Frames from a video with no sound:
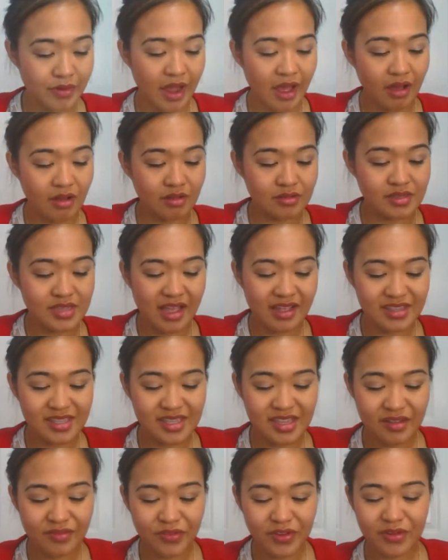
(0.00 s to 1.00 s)
brows as
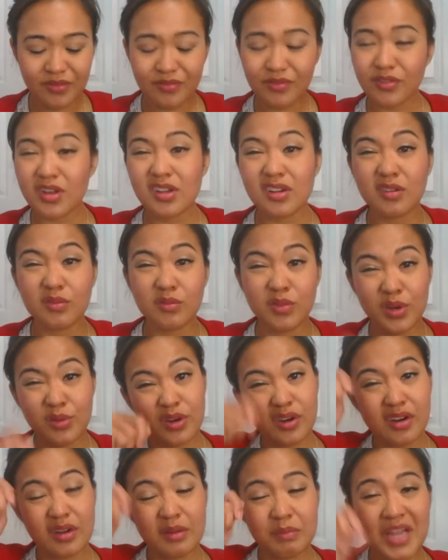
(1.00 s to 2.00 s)
if we
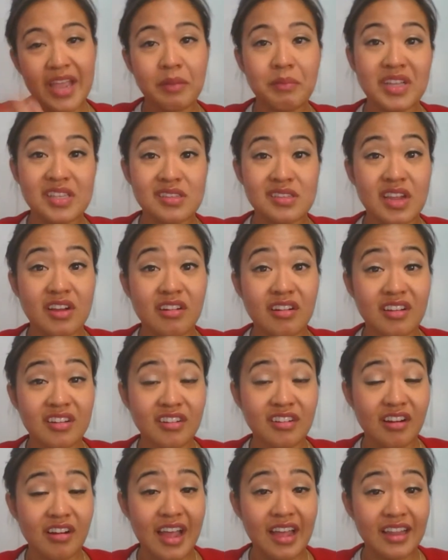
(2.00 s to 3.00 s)
were applying mascara on
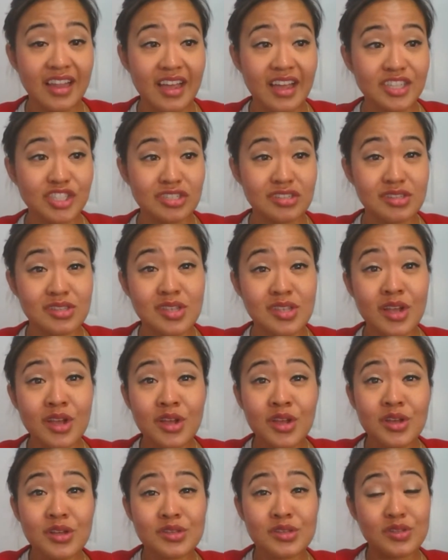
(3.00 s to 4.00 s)
our eyelashes.
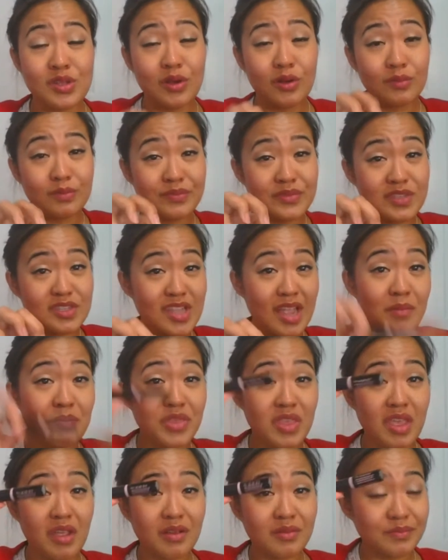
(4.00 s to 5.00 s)
So
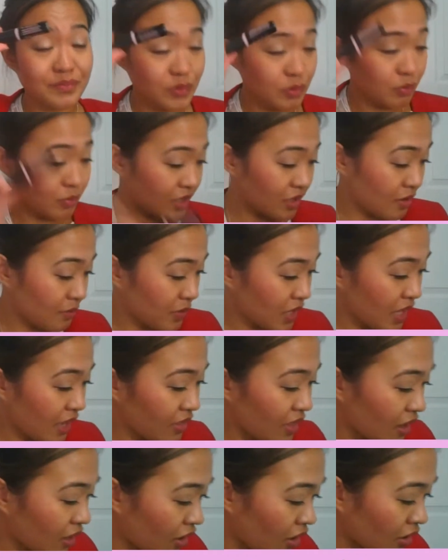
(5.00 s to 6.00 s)
same thing. We're gonna
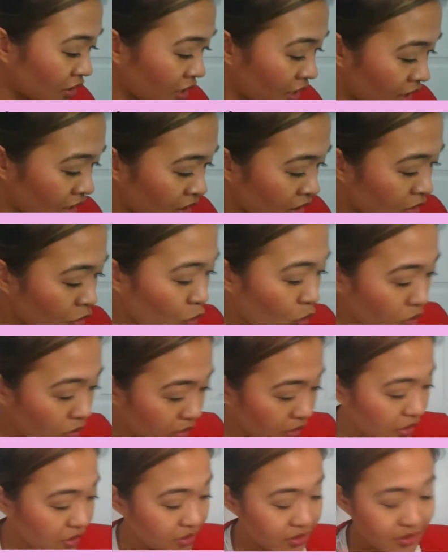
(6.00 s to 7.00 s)
apply that on.
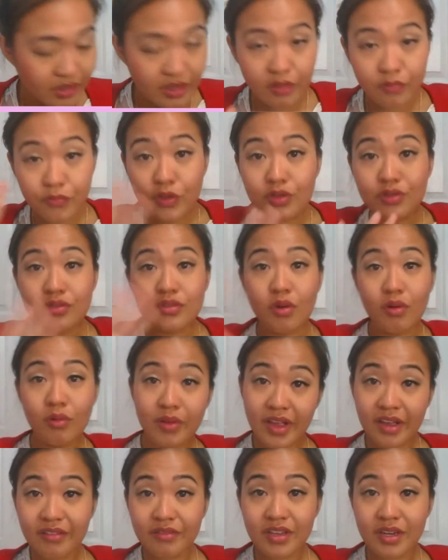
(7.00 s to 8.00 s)
Or if you don't
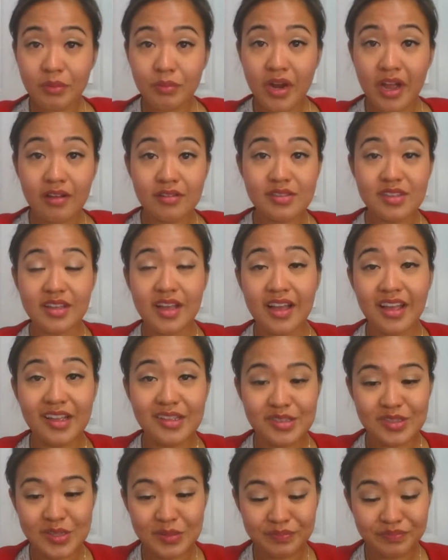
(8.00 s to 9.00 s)
have any brows, you
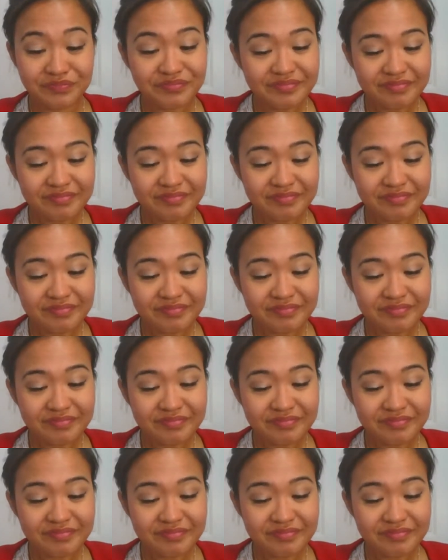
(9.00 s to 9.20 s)
guys,